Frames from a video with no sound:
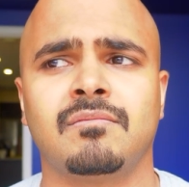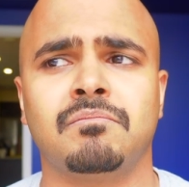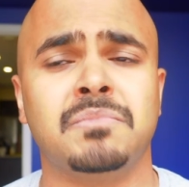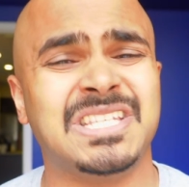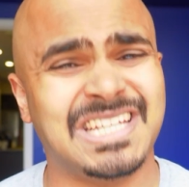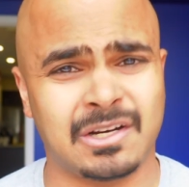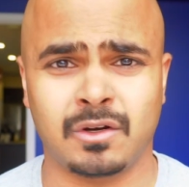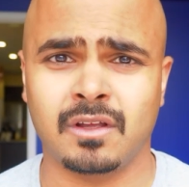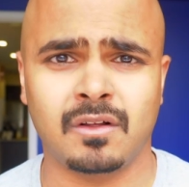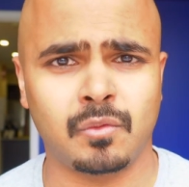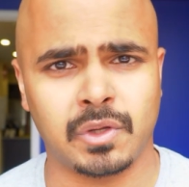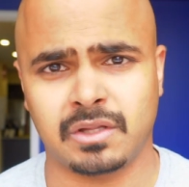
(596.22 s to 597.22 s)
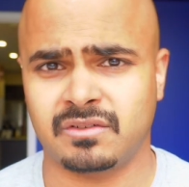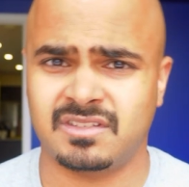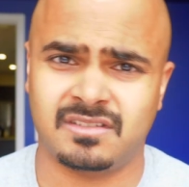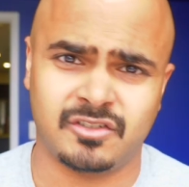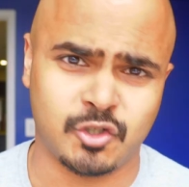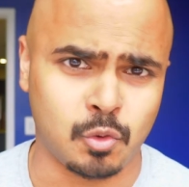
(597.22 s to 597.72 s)
material, whether
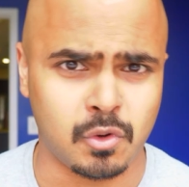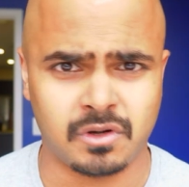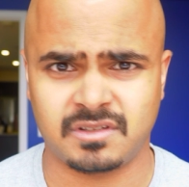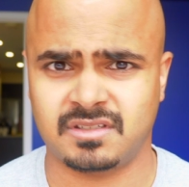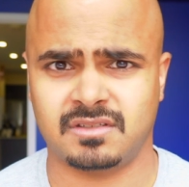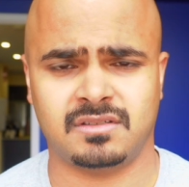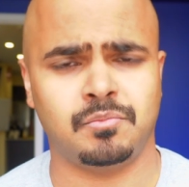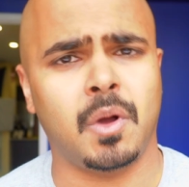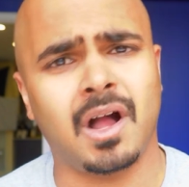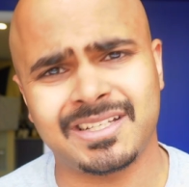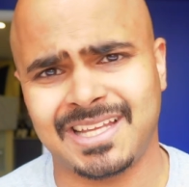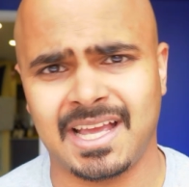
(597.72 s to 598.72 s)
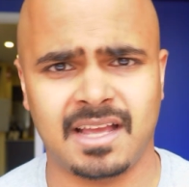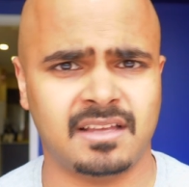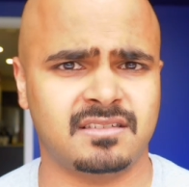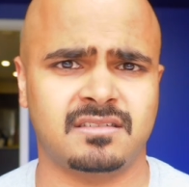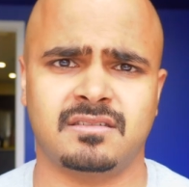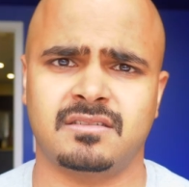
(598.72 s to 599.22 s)
it's shorts,
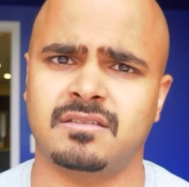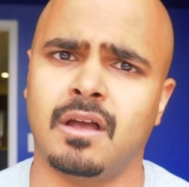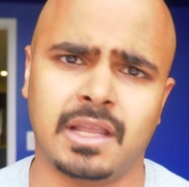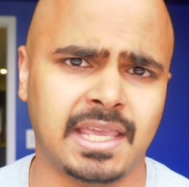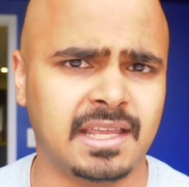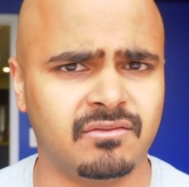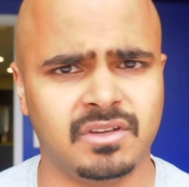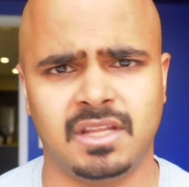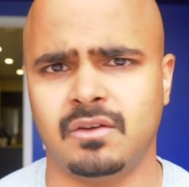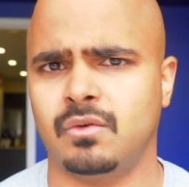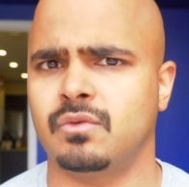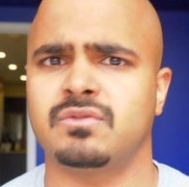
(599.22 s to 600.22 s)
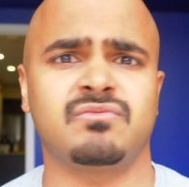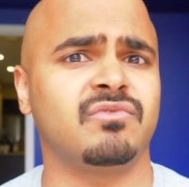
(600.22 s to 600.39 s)
podcasts, talking head videos,